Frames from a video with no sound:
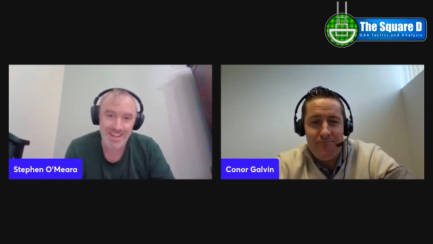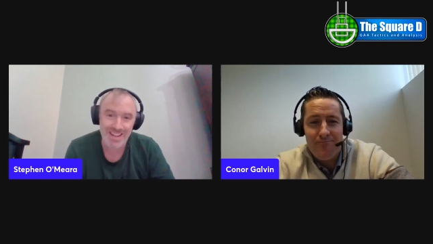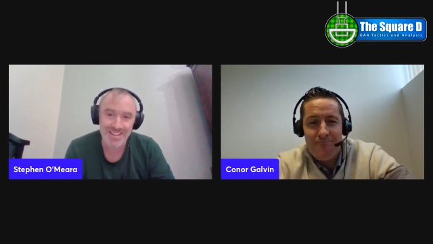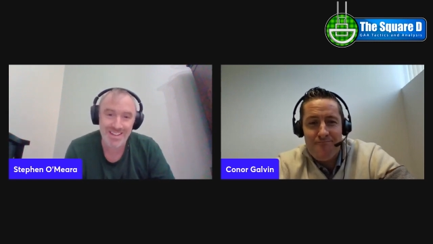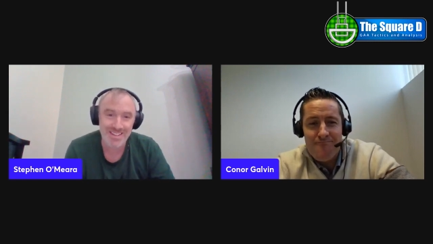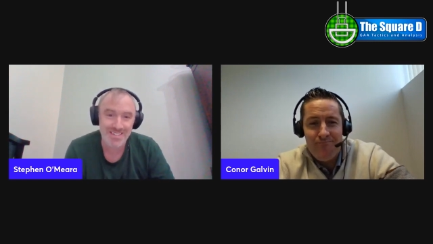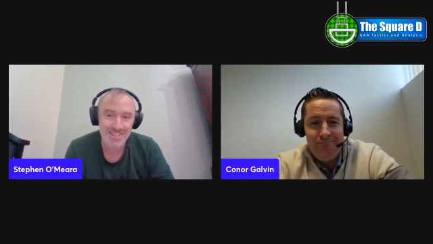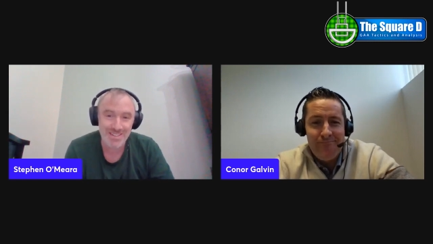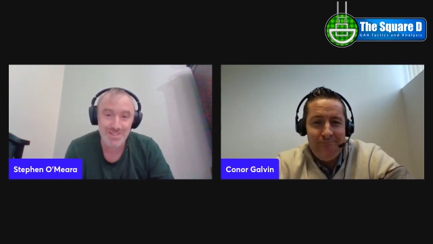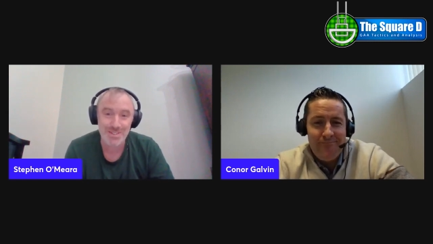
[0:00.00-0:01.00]
Speaker 1: end anyway,
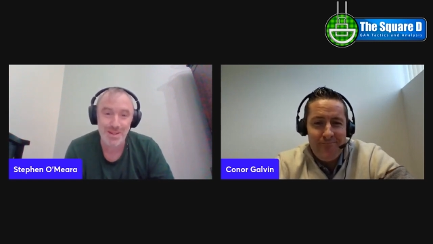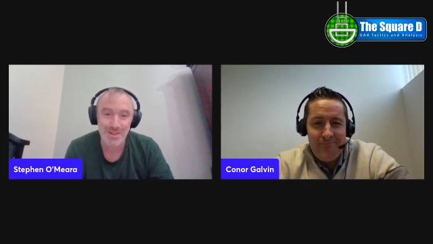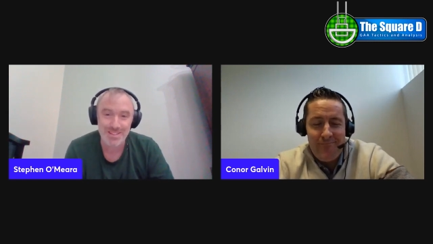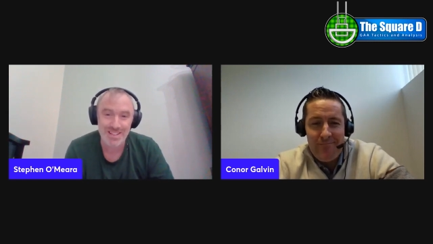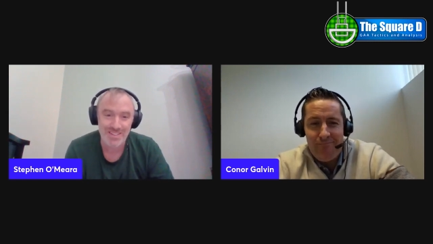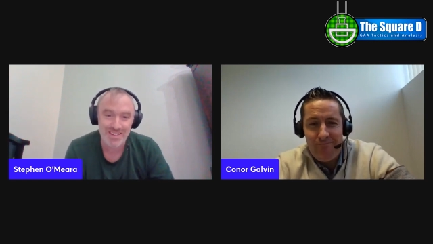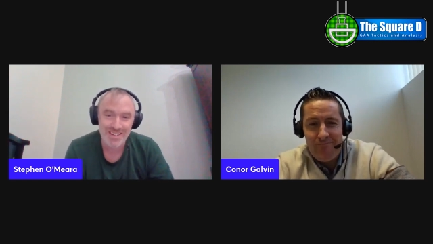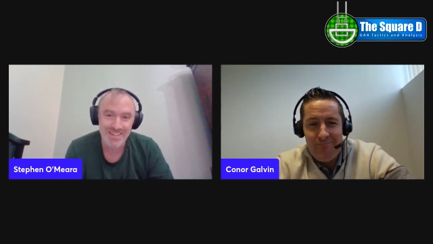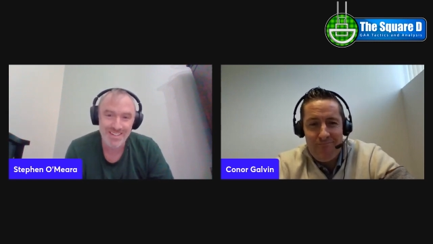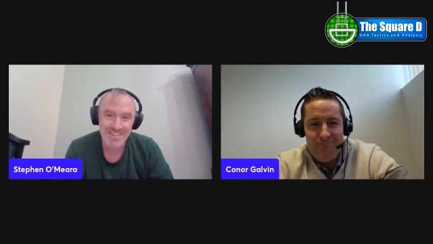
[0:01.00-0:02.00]
just about as ever.
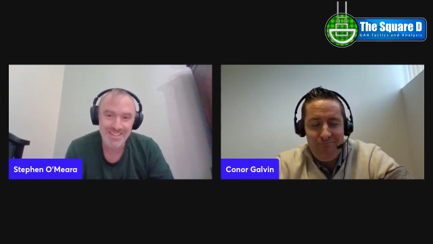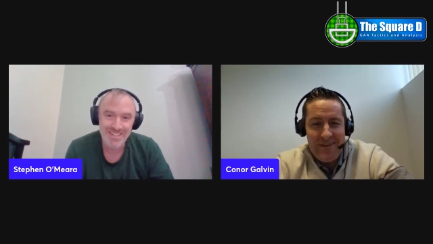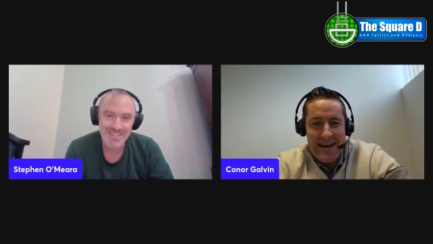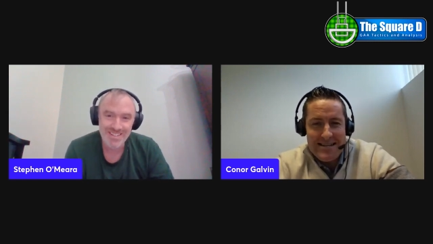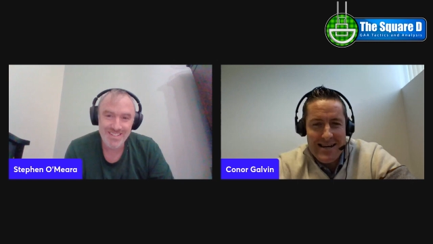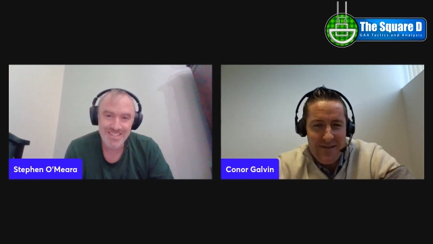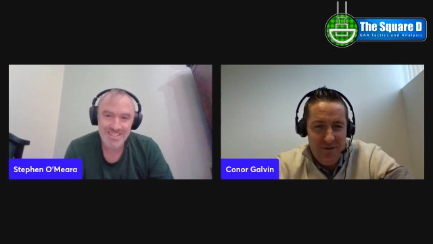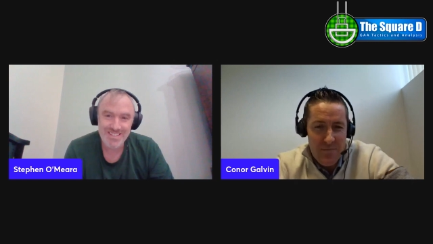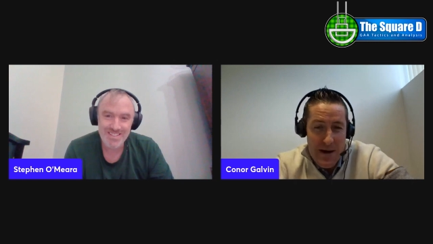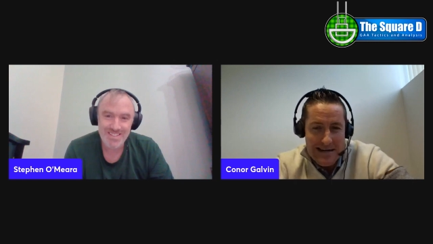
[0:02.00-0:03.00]
Speaker 2: That's half
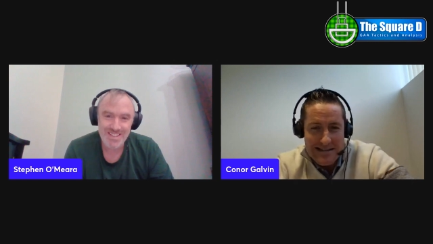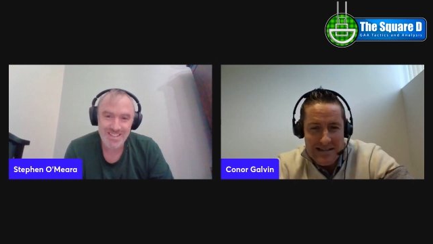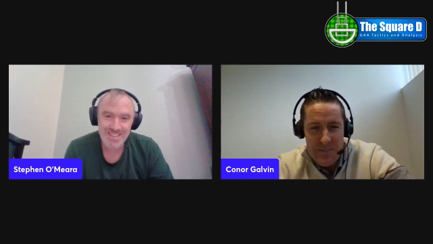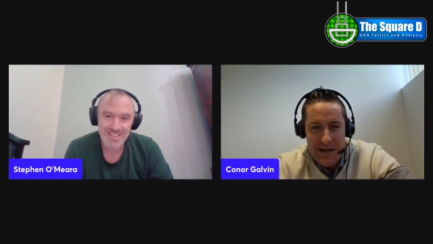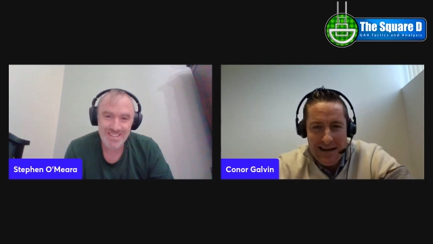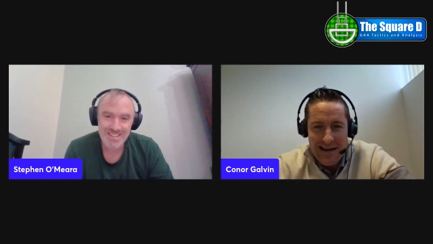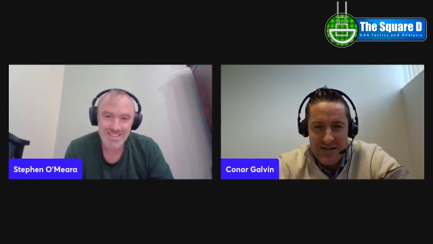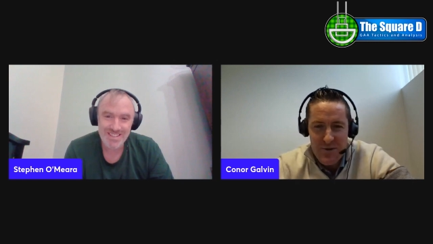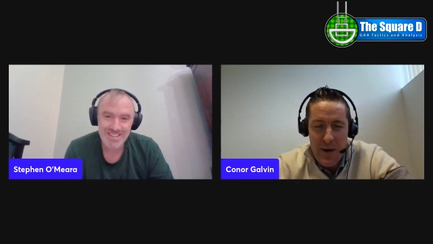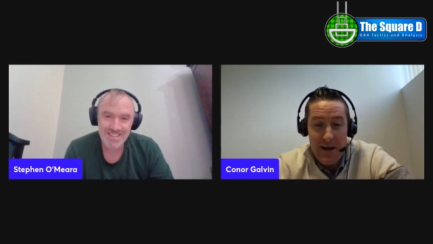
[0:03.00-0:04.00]
the battle. It's been an
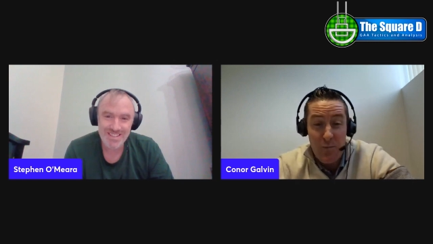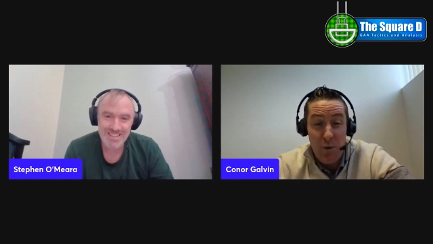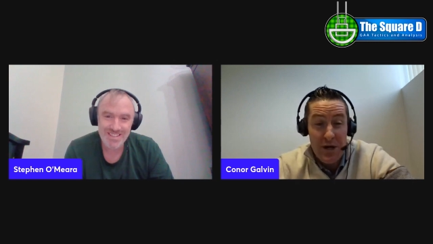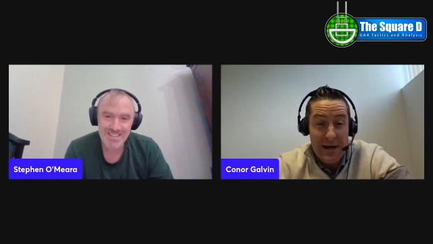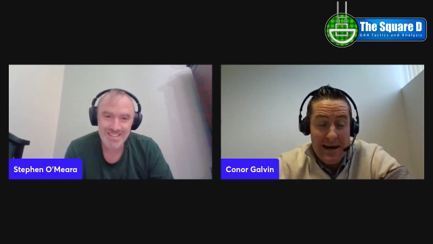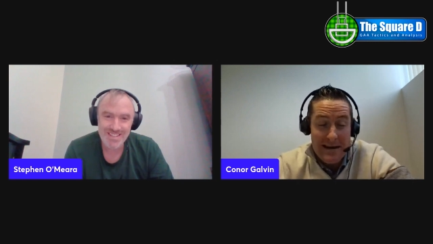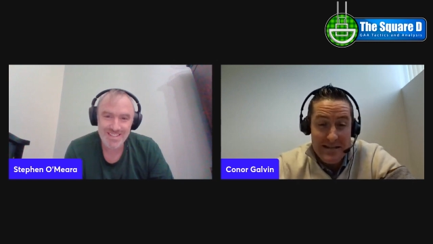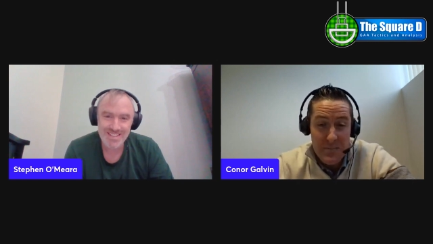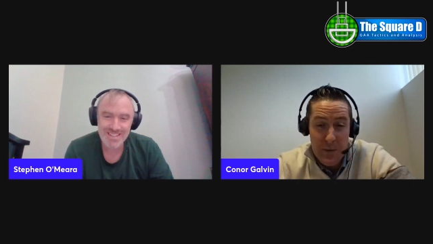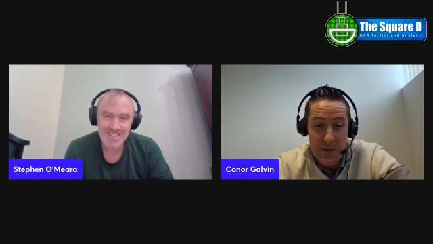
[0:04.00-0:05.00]
action packed weekend in
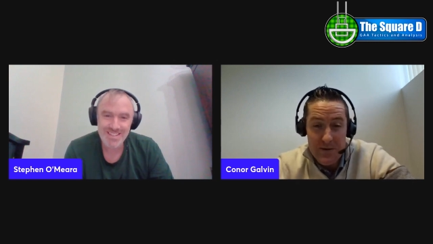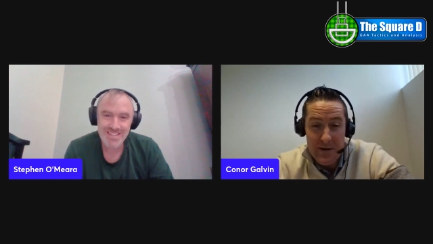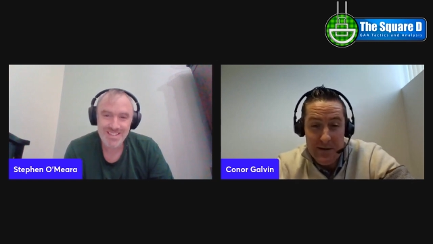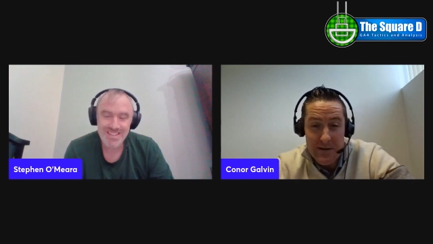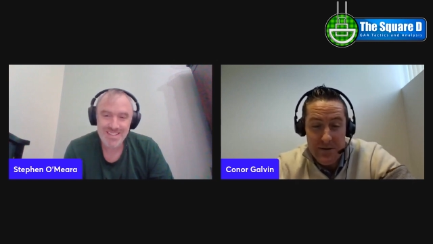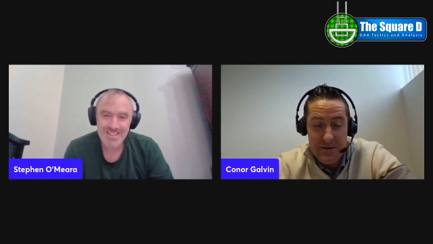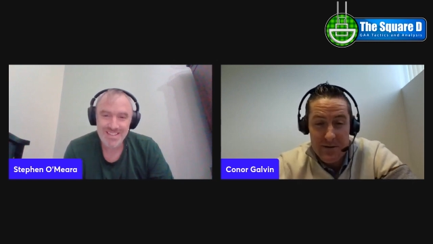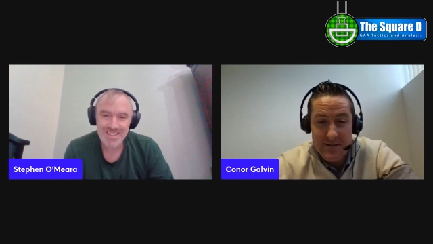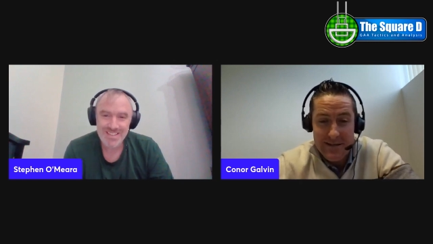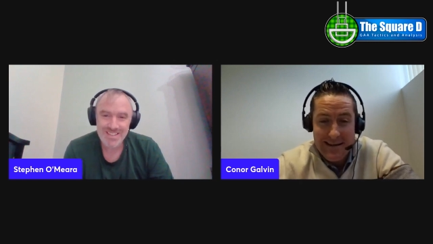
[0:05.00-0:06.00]
sport, not only
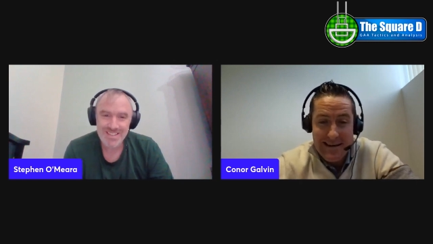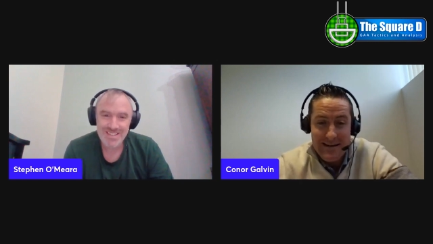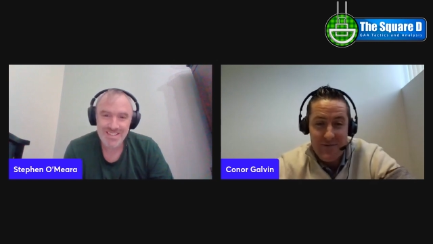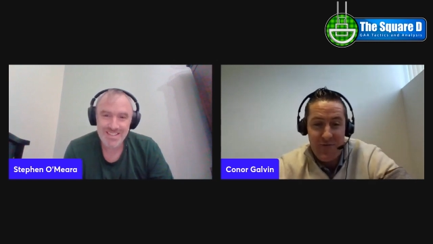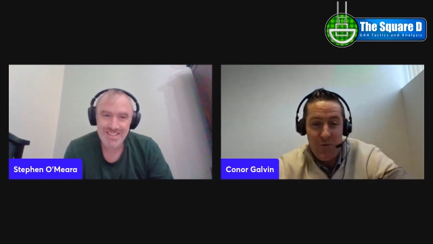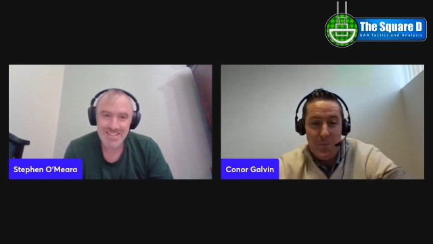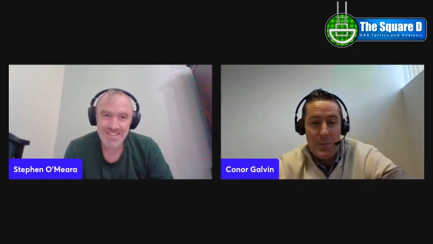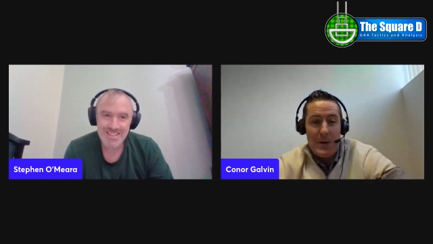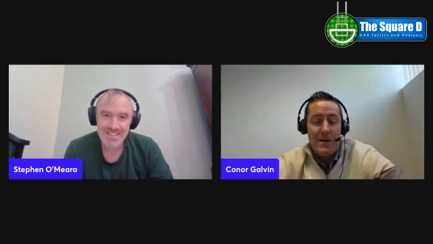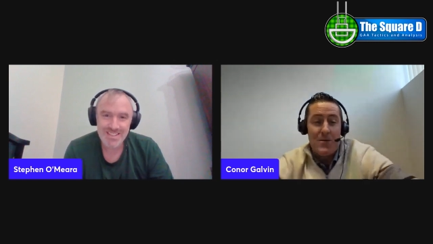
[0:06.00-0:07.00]
across the Gaelic
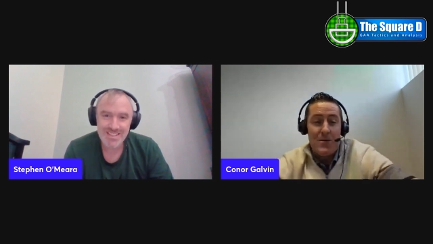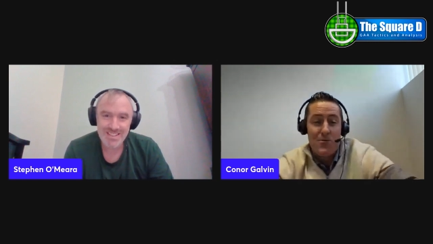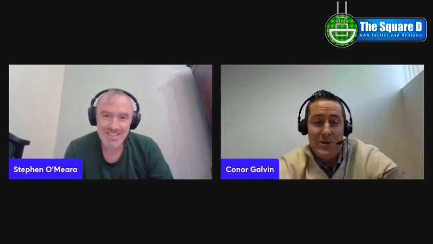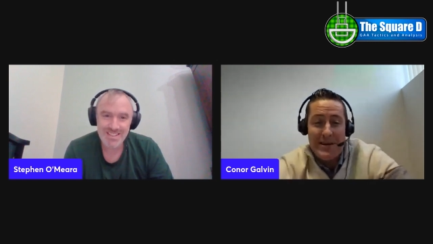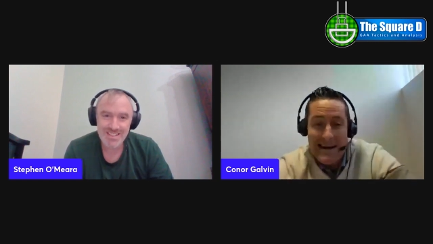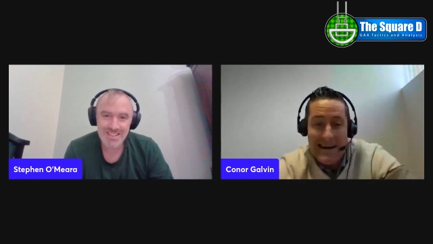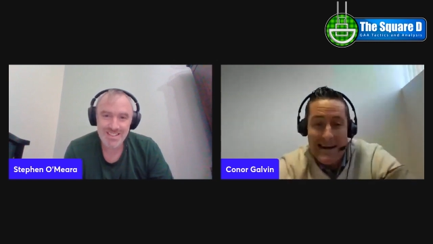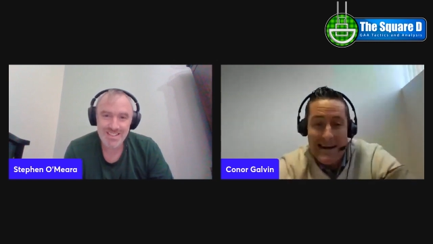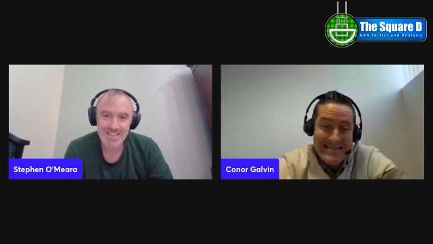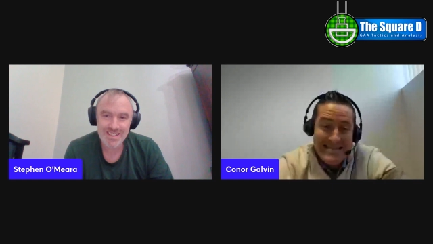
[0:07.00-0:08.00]
football hurling calendar.